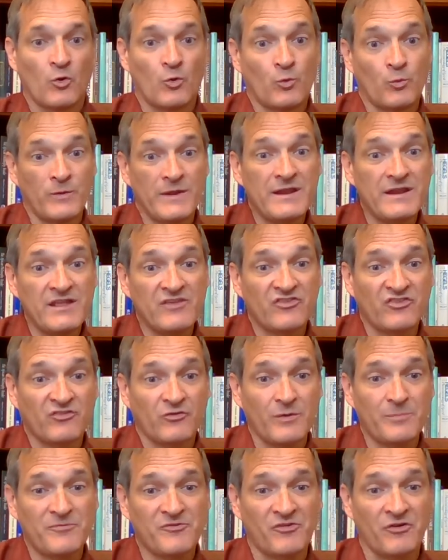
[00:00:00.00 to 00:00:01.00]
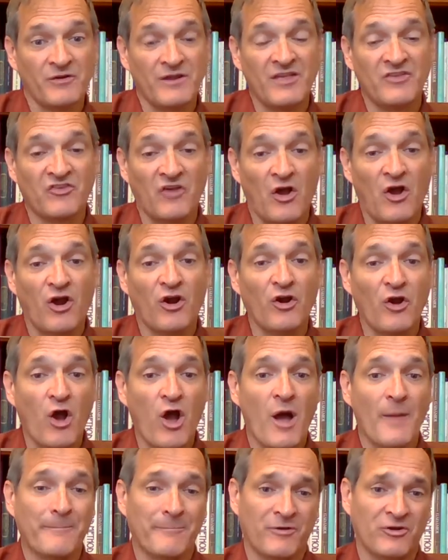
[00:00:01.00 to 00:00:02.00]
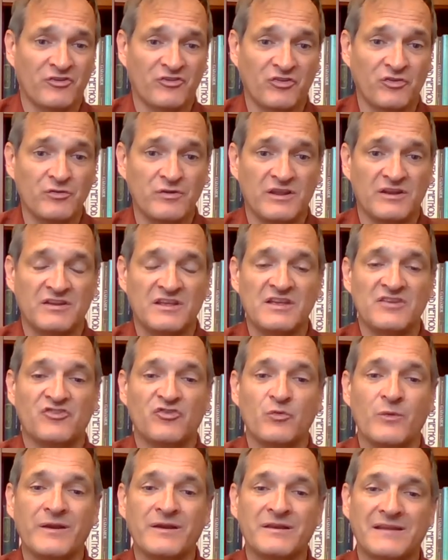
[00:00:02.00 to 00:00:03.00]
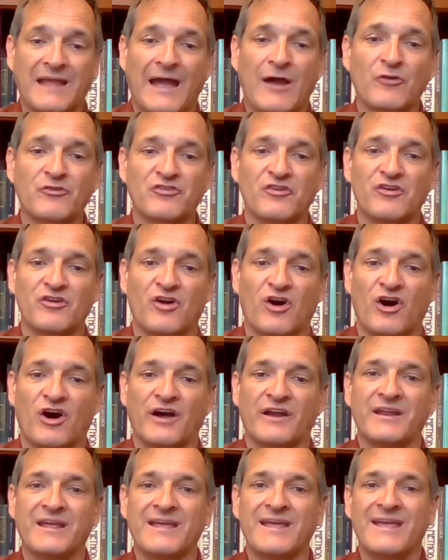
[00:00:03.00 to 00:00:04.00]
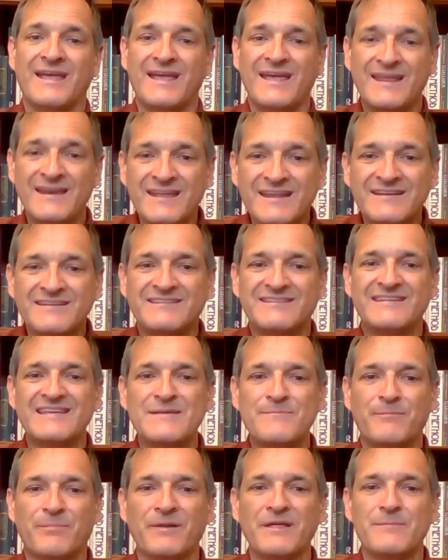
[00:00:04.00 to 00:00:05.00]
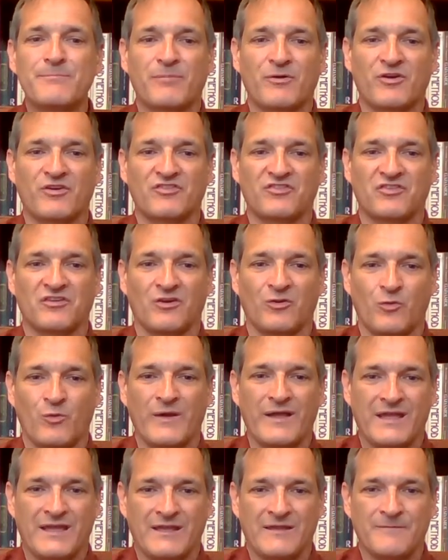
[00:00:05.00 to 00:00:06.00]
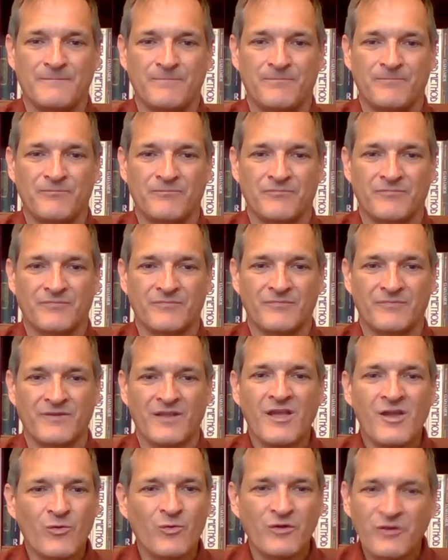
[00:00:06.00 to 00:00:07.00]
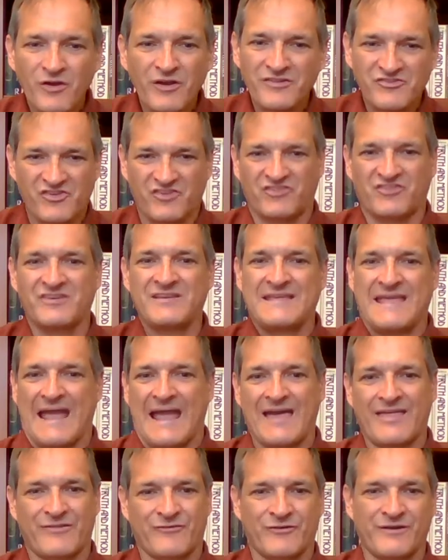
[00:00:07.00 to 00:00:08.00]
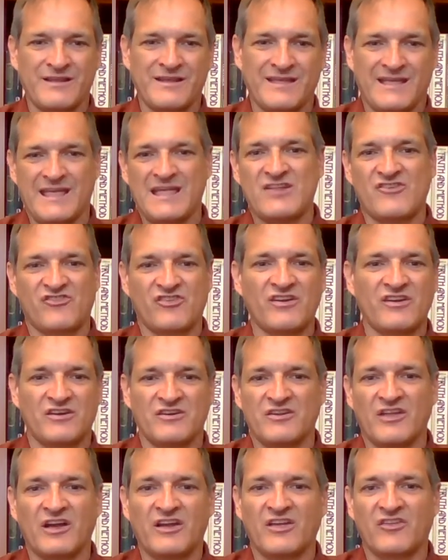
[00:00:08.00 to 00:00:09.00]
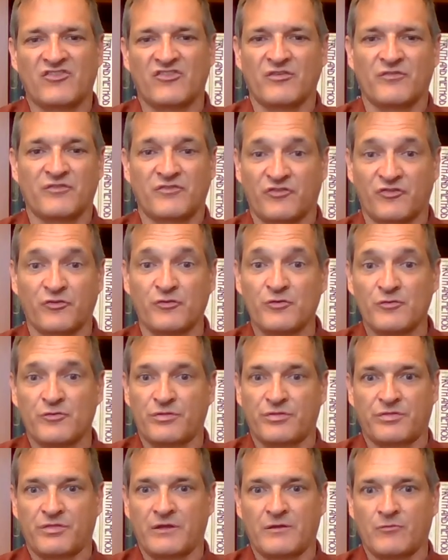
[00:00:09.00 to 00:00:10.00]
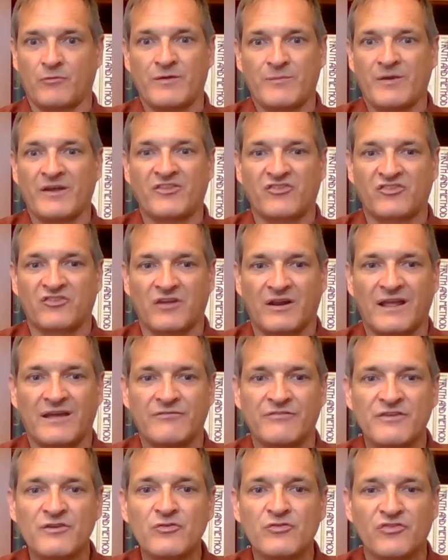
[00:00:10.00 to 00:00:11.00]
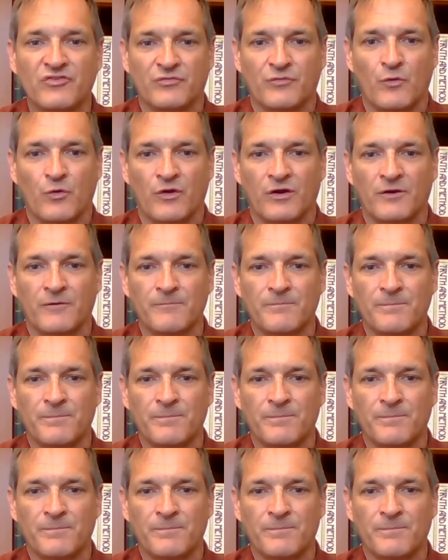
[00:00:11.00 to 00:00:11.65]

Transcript: Reading Scripture is our opportunity to encounter God in a deeply personal way. We're not just gathering ancient nuggets of truth that we might still have use for.